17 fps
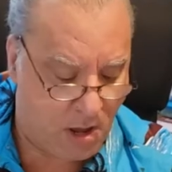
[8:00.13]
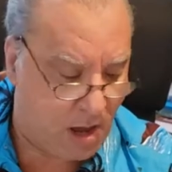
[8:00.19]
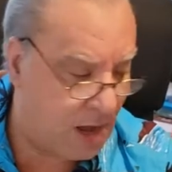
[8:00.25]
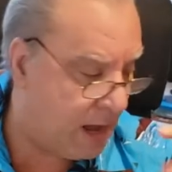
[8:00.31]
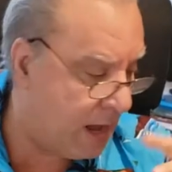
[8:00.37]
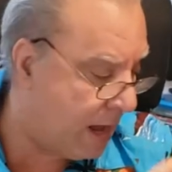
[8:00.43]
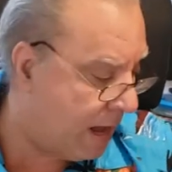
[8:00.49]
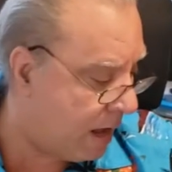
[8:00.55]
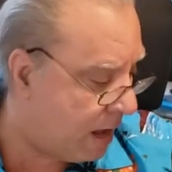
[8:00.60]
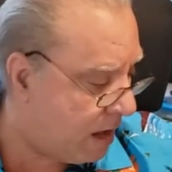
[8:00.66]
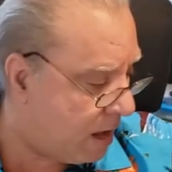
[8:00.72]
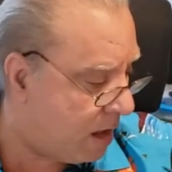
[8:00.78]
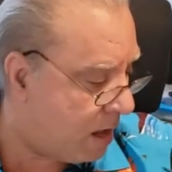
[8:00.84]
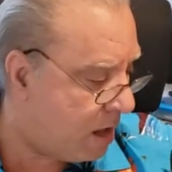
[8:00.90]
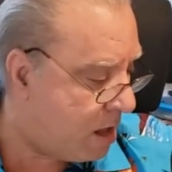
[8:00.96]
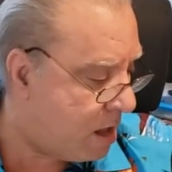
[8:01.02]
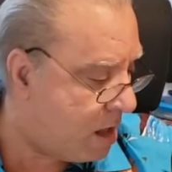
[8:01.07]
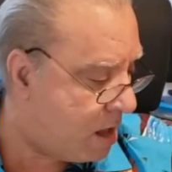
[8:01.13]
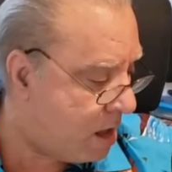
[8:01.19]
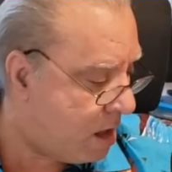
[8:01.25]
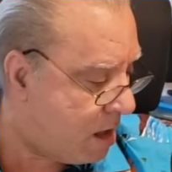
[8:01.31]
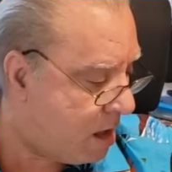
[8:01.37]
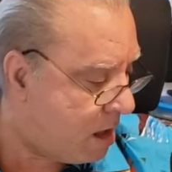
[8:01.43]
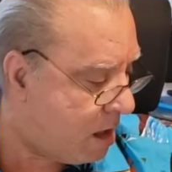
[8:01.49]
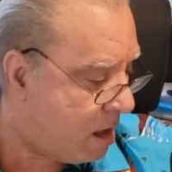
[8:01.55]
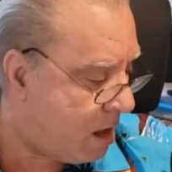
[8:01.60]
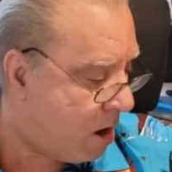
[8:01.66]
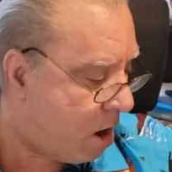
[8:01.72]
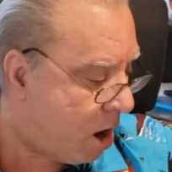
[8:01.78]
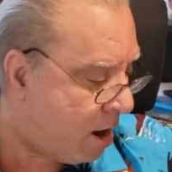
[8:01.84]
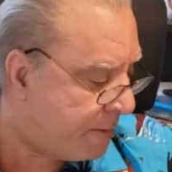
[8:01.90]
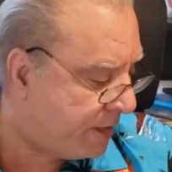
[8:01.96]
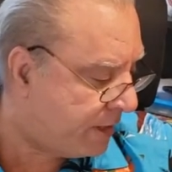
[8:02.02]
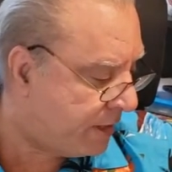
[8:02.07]

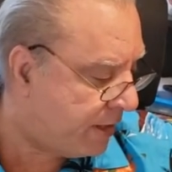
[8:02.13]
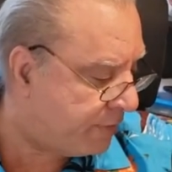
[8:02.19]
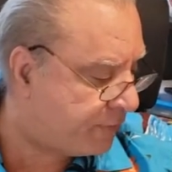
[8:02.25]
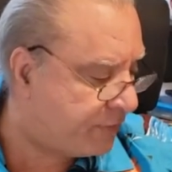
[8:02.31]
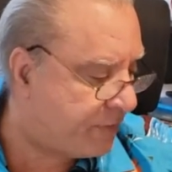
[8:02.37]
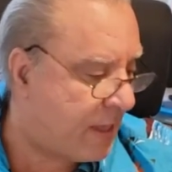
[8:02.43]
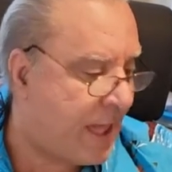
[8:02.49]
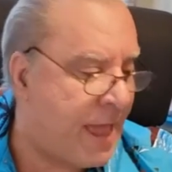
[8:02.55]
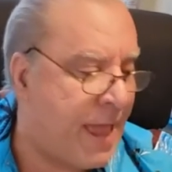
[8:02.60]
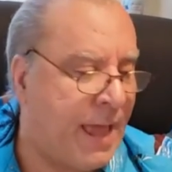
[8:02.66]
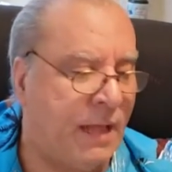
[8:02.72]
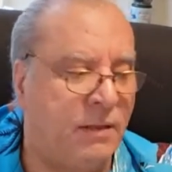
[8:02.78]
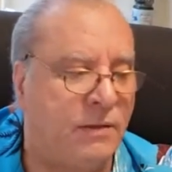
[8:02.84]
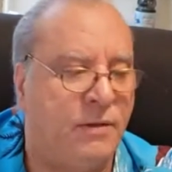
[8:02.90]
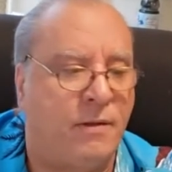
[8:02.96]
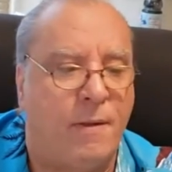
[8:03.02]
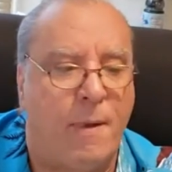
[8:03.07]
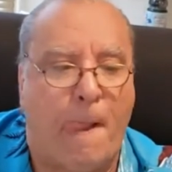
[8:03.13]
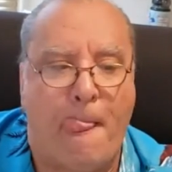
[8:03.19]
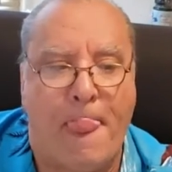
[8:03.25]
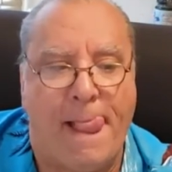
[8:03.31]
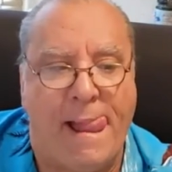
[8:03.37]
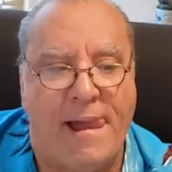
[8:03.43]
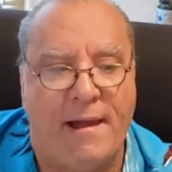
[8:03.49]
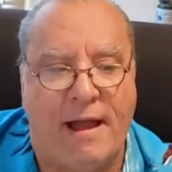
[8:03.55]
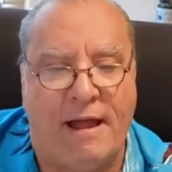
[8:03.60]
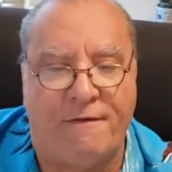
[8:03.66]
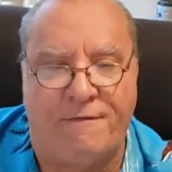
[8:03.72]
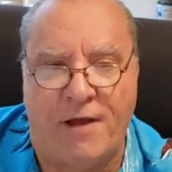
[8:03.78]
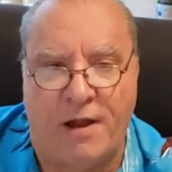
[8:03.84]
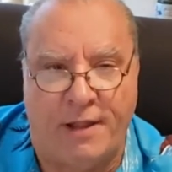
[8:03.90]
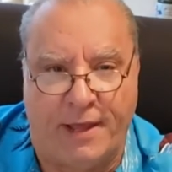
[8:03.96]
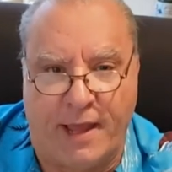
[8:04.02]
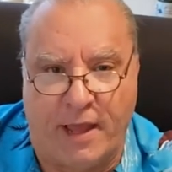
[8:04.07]
army list. And I
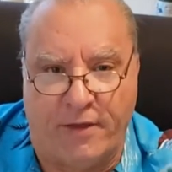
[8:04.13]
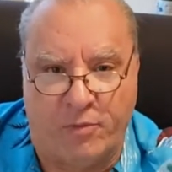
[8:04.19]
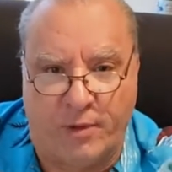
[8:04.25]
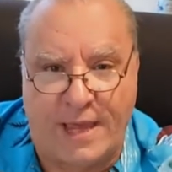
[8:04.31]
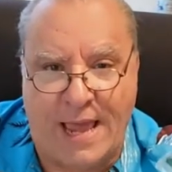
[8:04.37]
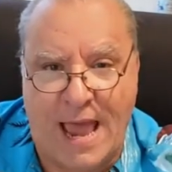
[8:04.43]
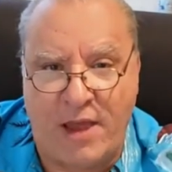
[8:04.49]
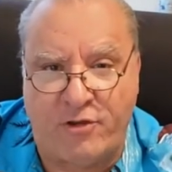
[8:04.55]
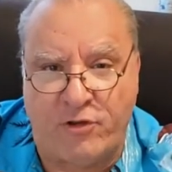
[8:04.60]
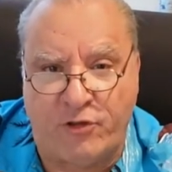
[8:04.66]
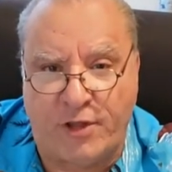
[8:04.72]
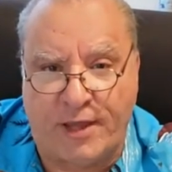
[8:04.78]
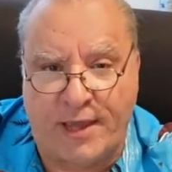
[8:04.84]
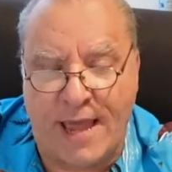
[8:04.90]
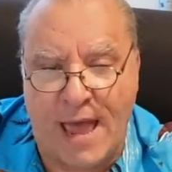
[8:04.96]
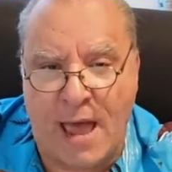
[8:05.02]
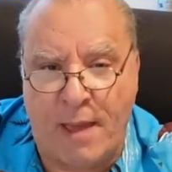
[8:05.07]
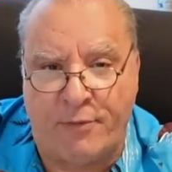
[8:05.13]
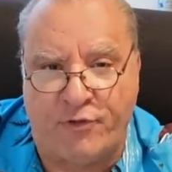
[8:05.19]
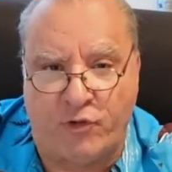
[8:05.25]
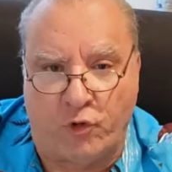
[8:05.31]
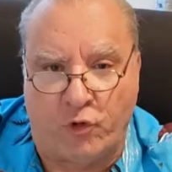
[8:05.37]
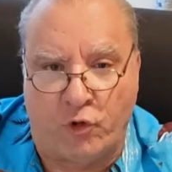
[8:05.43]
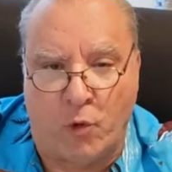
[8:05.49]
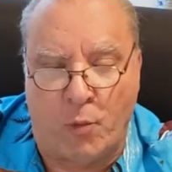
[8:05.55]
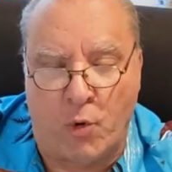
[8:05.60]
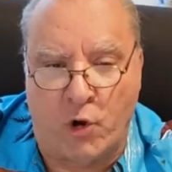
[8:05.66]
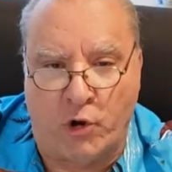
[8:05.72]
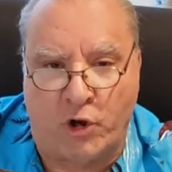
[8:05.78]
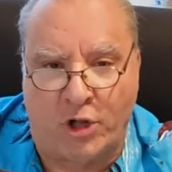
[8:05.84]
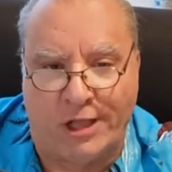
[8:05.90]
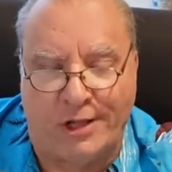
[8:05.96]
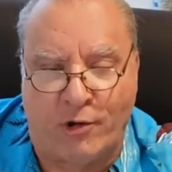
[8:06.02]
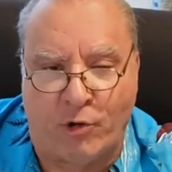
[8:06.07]
finally got some casualty caps, so no
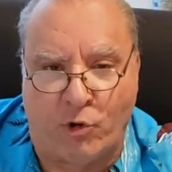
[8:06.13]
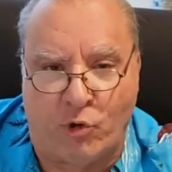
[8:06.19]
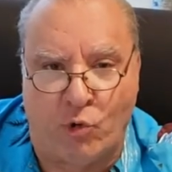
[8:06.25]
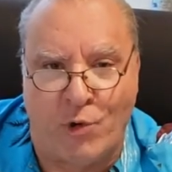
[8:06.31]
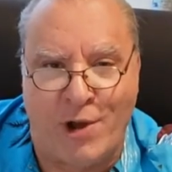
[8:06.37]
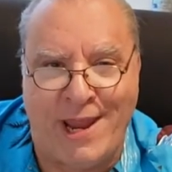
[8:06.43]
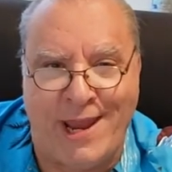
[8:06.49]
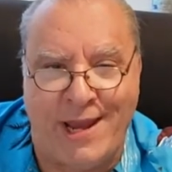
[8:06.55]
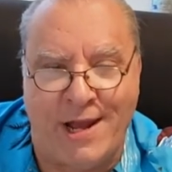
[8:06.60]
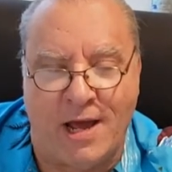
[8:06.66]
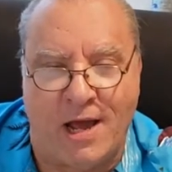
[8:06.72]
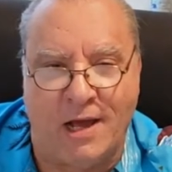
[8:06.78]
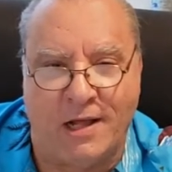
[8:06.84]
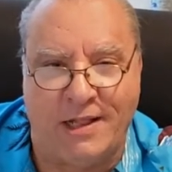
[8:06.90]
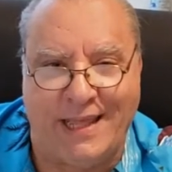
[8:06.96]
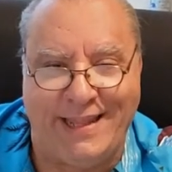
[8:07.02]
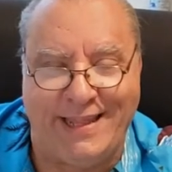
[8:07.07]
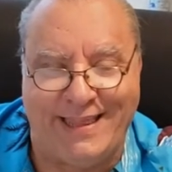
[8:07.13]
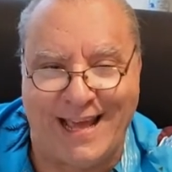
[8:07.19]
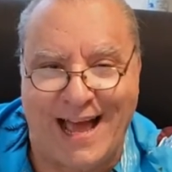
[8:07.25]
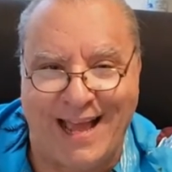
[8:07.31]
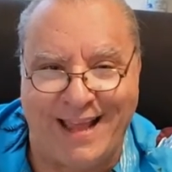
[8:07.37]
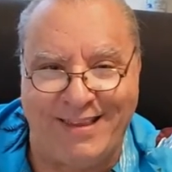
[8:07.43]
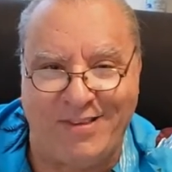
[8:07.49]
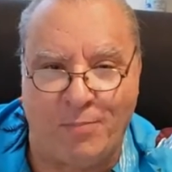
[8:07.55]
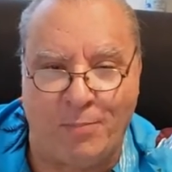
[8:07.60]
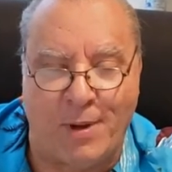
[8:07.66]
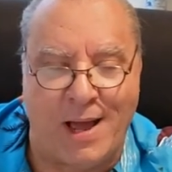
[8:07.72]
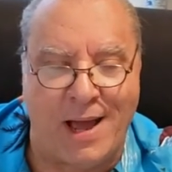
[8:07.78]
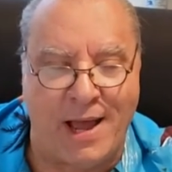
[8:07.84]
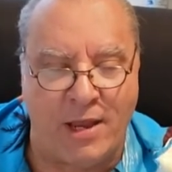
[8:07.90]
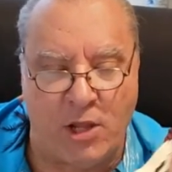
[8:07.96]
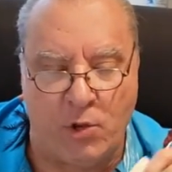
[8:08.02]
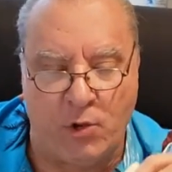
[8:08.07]
more green ugly dice
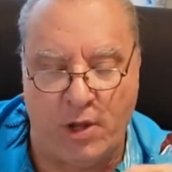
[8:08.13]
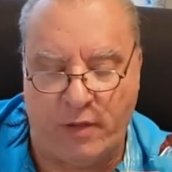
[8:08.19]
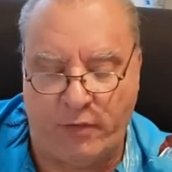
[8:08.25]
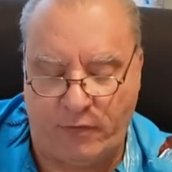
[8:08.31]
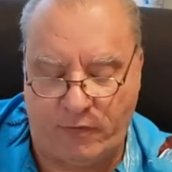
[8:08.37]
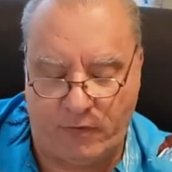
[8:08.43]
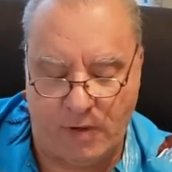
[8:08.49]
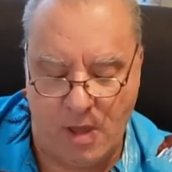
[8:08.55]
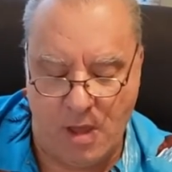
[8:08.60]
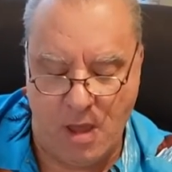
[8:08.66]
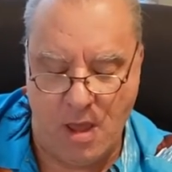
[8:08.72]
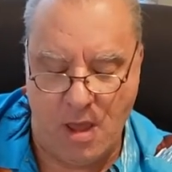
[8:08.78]
behind units.